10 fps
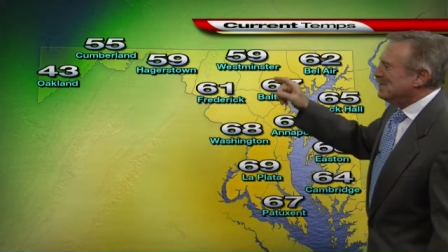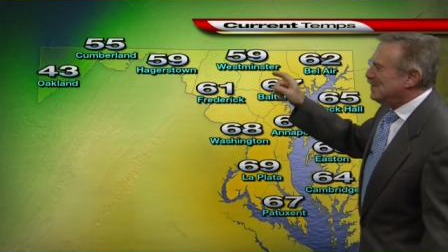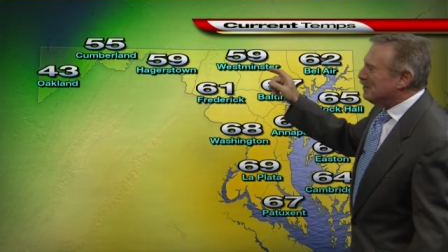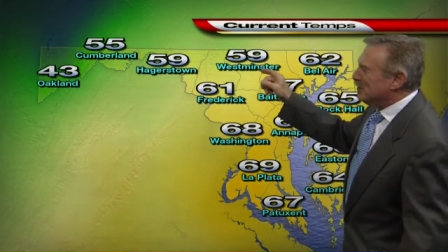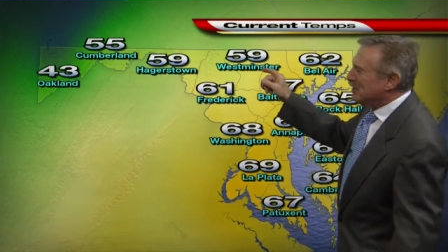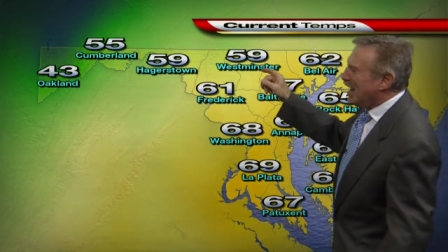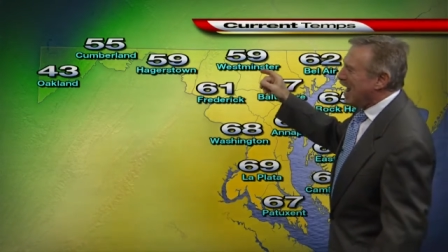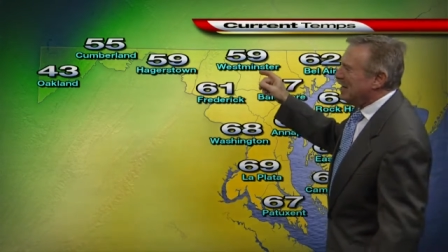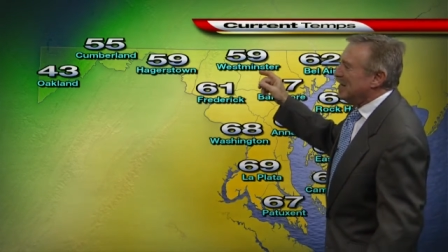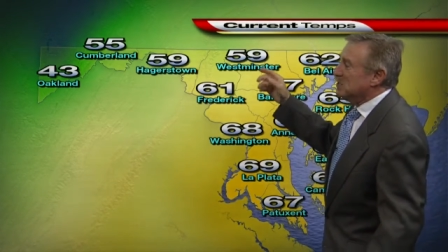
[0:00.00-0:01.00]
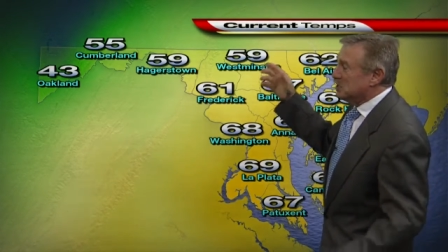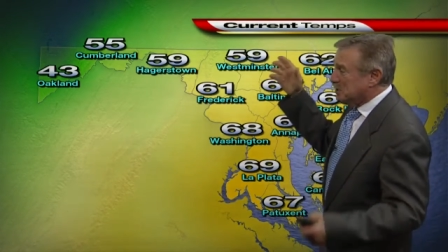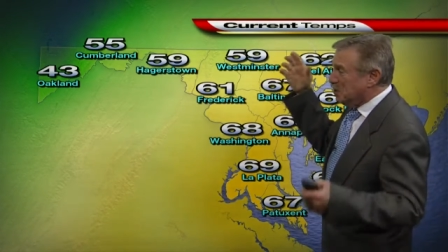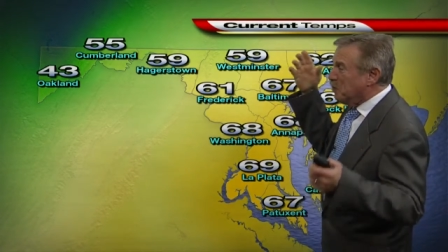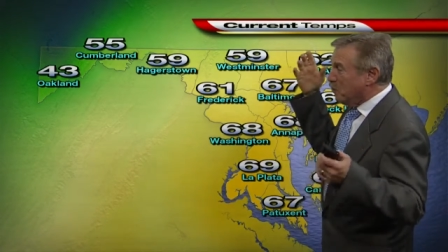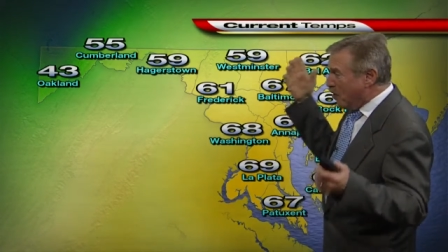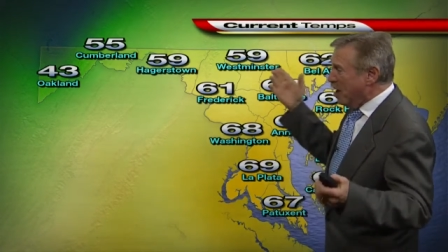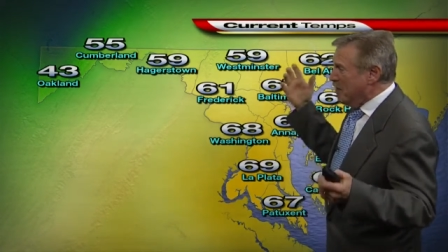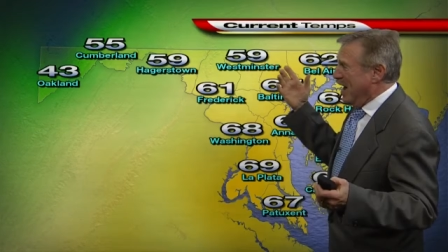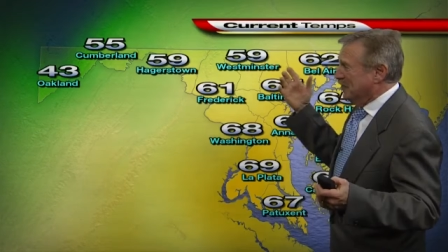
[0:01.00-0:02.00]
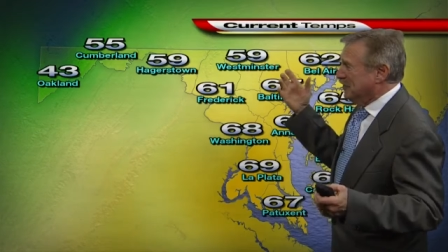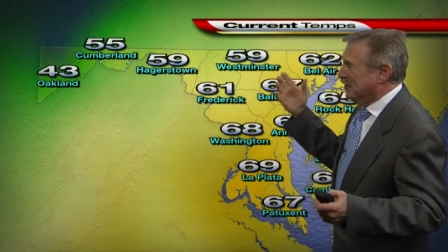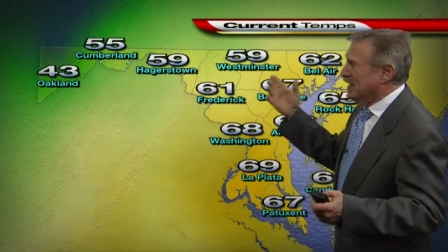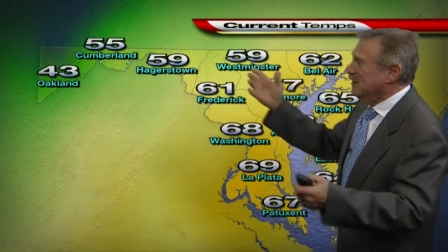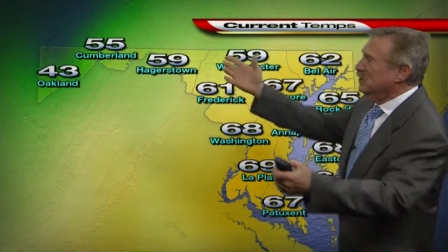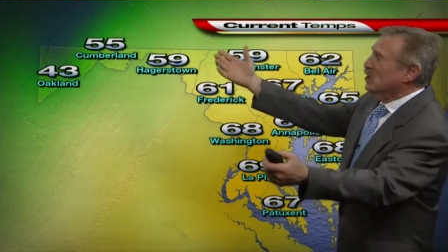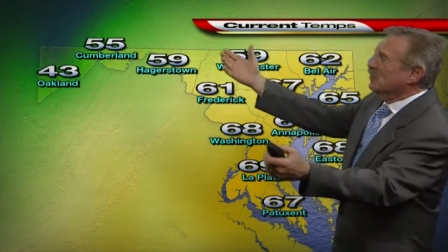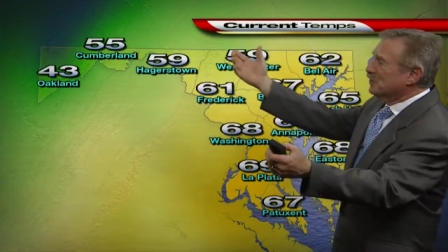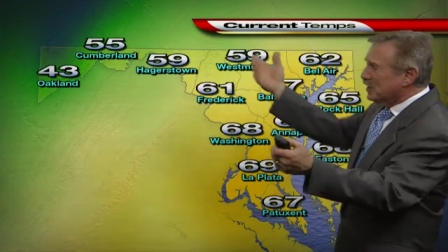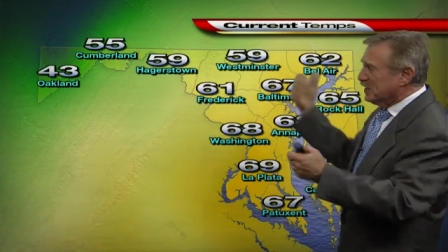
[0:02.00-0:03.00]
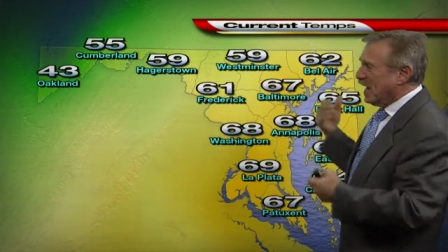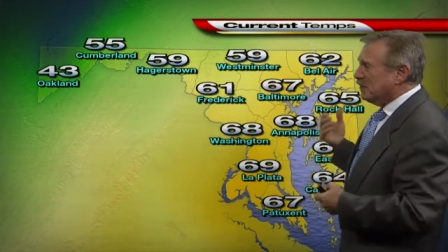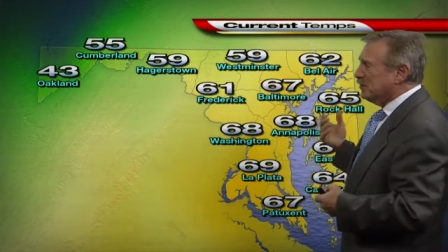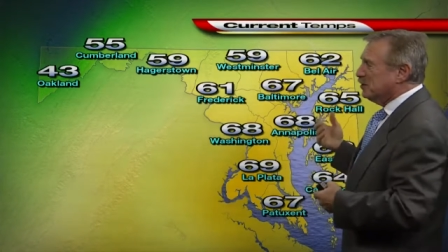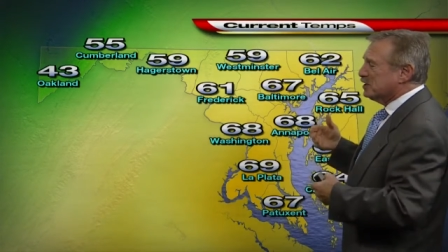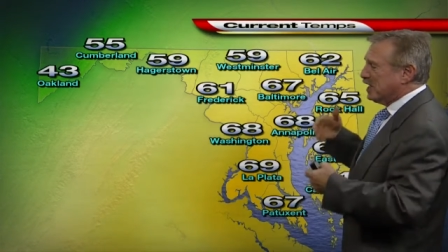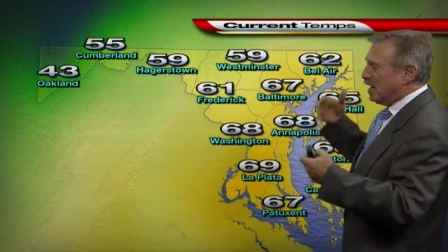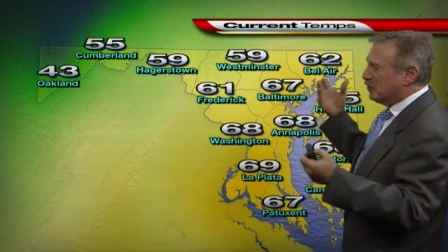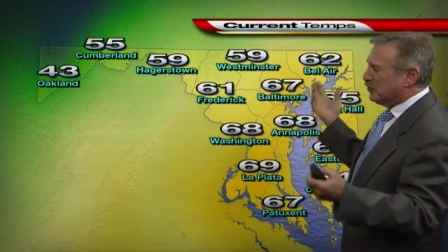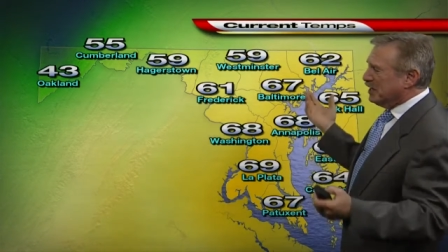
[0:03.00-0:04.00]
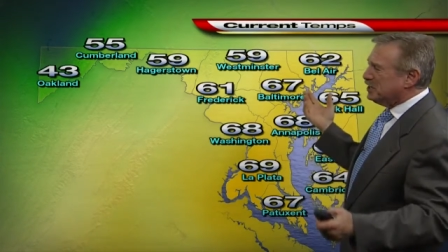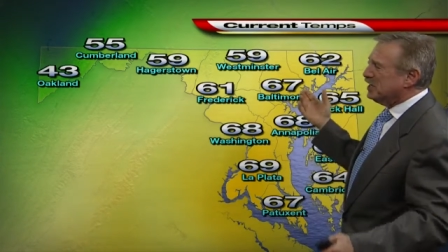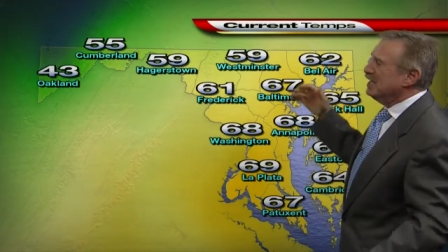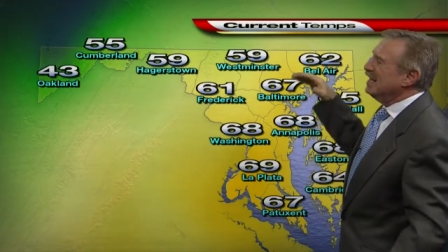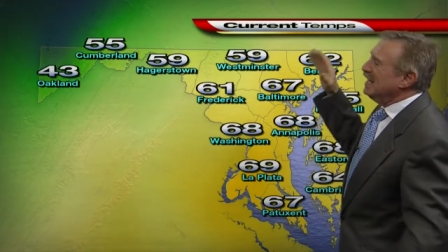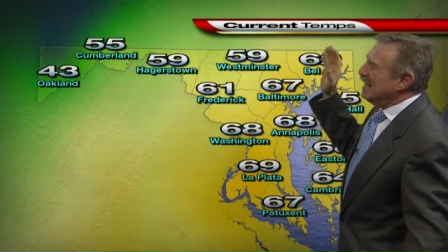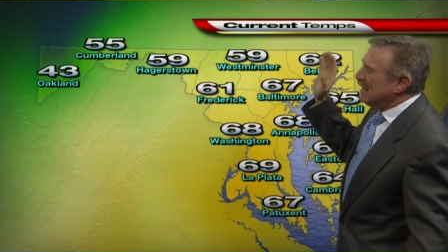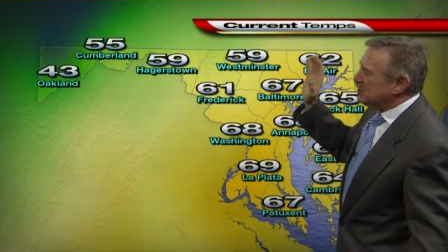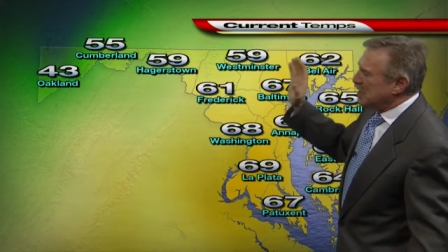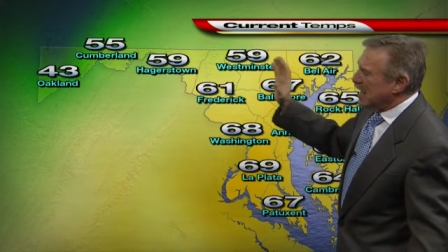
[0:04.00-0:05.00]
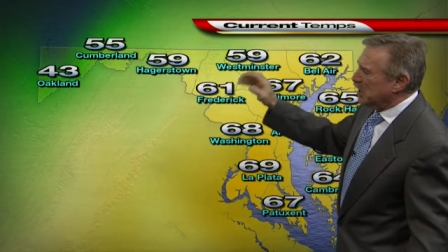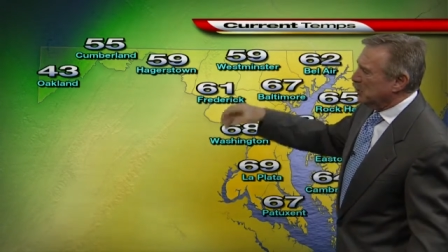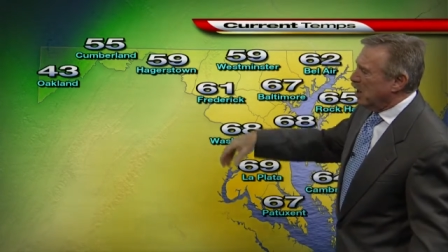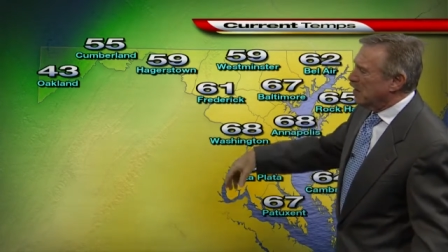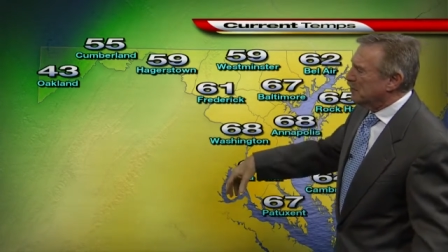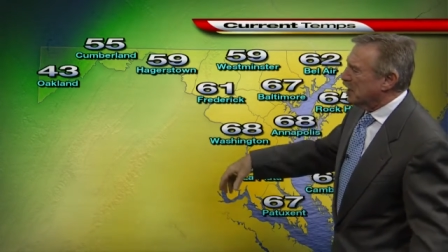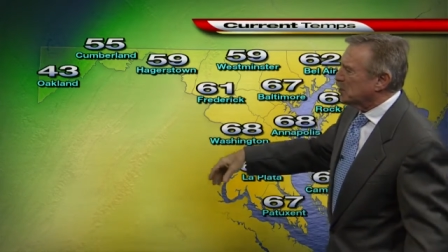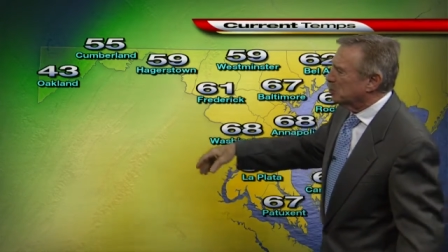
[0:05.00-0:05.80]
59. It's still warm out there. Even though the front came through, it's kind of breezy. It's taken a while for that